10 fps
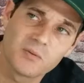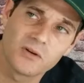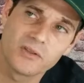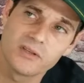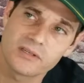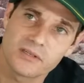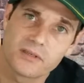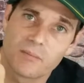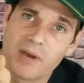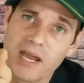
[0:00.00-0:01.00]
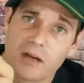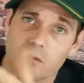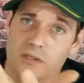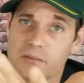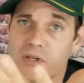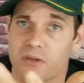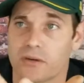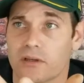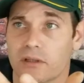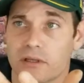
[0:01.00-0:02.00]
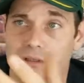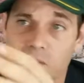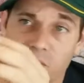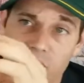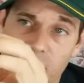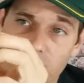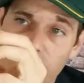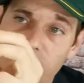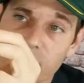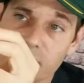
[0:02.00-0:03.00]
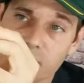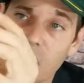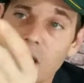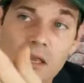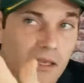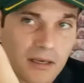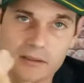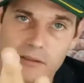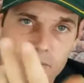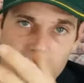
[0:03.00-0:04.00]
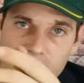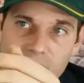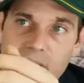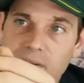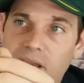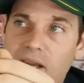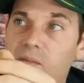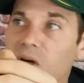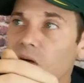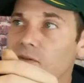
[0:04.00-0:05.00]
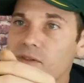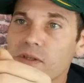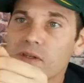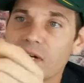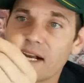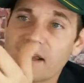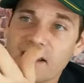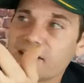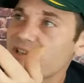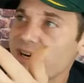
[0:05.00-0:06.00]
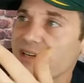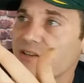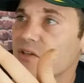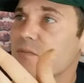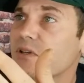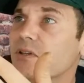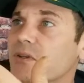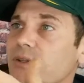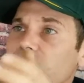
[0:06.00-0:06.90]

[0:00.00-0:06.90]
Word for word: I put this in the bag with some other collectibles that I had found, it went ahead and came off. So I can try to super glue it,